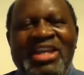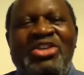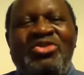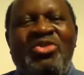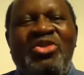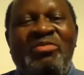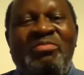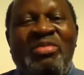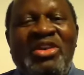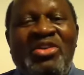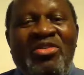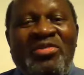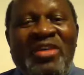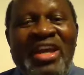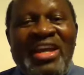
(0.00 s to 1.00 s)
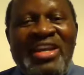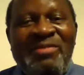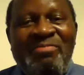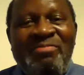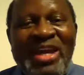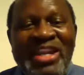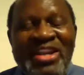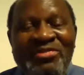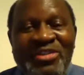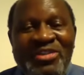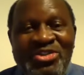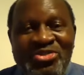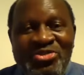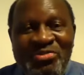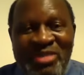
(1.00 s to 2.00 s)
it won't be of any
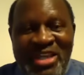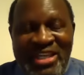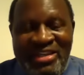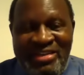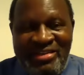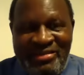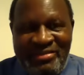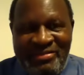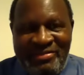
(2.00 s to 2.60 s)
benefit to me.